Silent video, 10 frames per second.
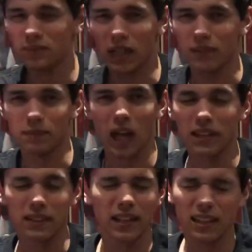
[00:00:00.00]

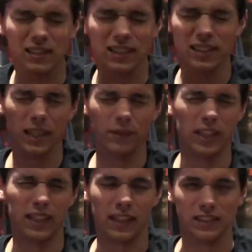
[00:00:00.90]
I honestly keep forgetting
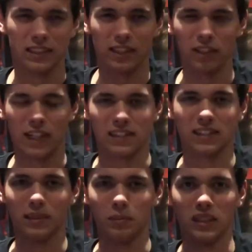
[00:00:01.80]
how to say her last name,
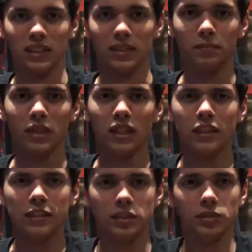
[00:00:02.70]
but
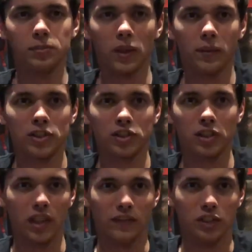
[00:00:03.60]
she was pretty much the
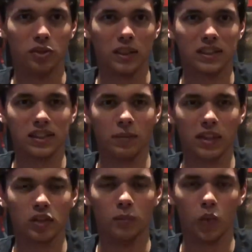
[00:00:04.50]
love interest to Michael
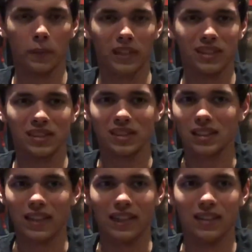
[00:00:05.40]
Morbius,
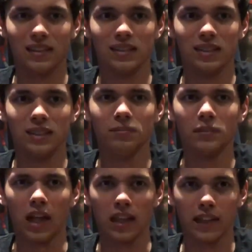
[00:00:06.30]
and I
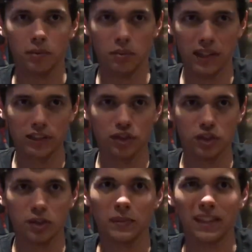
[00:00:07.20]
liked the
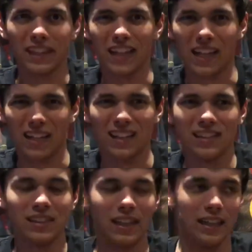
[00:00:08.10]
relationship that they had,
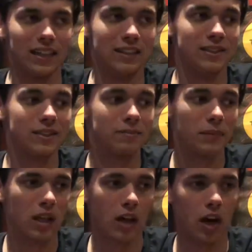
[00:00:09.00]
and
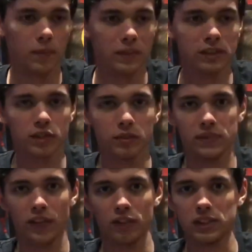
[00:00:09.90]
I'll admit she was a
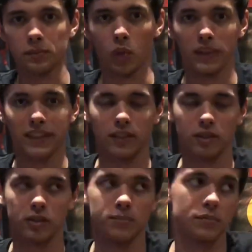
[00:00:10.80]
very supporting
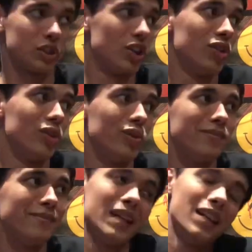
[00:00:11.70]
character, so
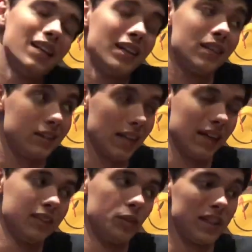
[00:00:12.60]
yeah, in a
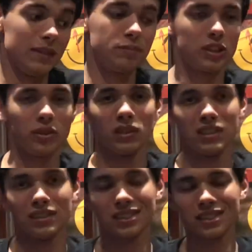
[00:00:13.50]
way, she
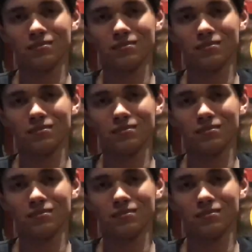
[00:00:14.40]
was